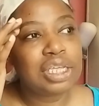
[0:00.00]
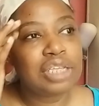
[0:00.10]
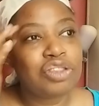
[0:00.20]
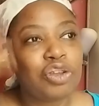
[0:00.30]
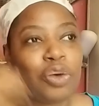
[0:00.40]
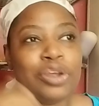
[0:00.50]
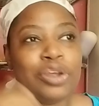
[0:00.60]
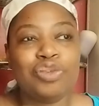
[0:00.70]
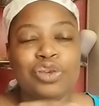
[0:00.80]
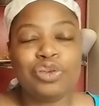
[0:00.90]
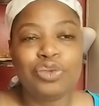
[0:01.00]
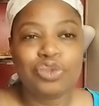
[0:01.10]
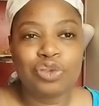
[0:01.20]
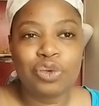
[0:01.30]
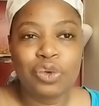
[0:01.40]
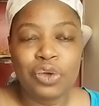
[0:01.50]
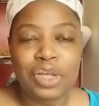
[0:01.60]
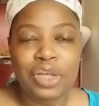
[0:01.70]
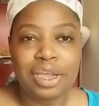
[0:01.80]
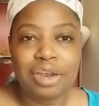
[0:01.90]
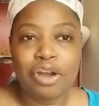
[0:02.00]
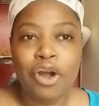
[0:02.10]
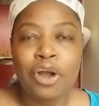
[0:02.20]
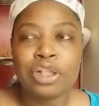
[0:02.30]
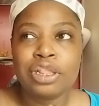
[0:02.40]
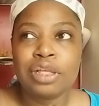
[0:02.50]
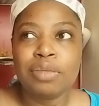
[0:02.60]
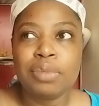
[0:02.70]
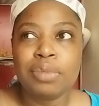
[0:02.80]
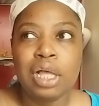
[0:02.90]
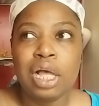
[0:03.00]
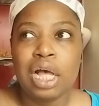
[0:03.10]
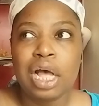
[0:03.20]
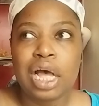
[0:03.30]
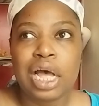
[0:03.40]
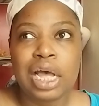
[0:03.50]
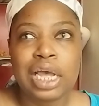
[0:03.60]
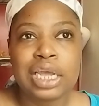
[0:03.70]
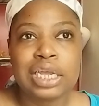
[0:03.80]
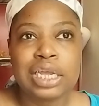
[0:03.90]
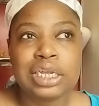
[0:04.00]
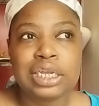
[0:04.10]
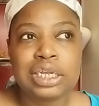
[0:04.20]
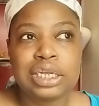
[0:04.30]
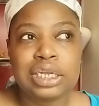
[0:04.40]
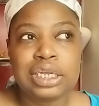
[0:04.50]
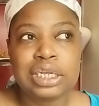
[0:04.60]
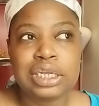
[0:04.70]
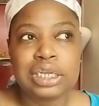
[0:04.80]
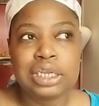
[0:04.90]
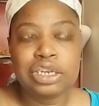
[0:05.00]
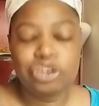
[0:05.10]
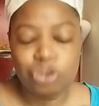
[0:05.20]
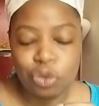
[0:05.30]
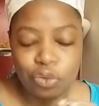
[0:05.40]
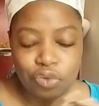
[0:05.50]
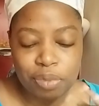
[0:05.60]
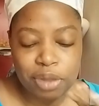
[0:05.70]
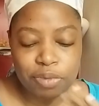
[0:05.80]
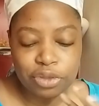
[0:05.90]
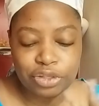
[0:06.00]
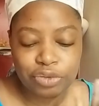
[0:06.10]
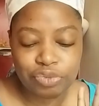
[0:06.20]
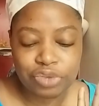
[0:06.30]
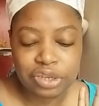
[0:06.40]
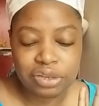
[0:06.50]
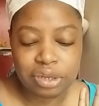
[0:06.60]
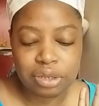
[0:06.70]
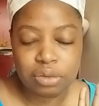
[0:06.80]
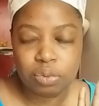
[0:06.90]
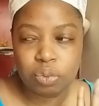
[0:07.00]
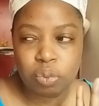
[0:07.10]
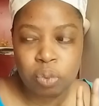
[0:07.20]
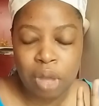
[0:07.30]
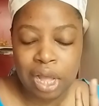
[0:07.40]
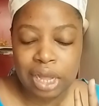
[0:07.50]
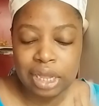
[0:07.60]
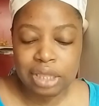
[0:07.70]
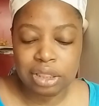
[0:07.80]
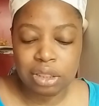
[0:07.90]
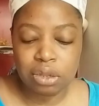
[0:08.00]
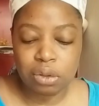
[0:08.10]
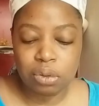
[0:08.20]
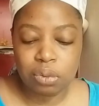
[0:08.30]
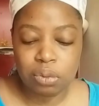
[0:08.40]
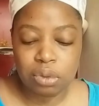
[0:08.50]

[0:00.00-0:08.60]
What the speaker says: is going to a new school in Harlem. I don't remember the reason why though.